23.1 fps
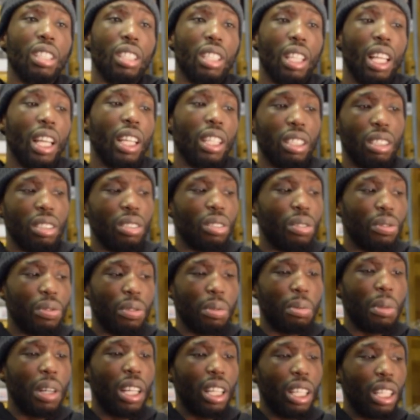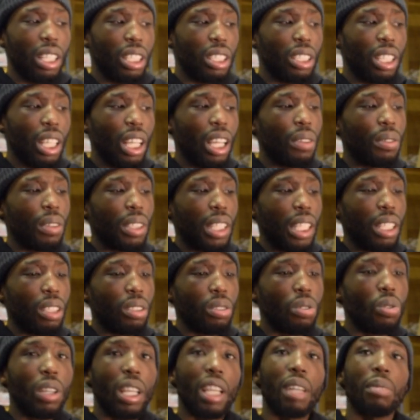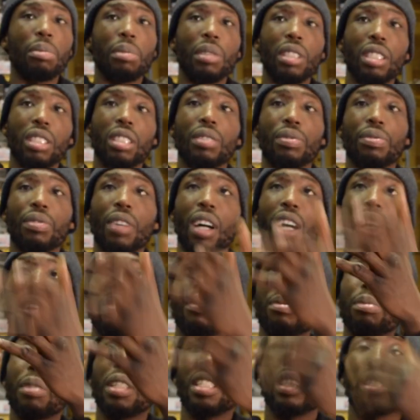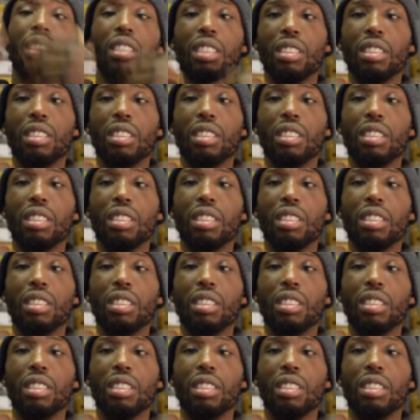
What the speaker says: Like, you know, from my era, they look at me as if I've made,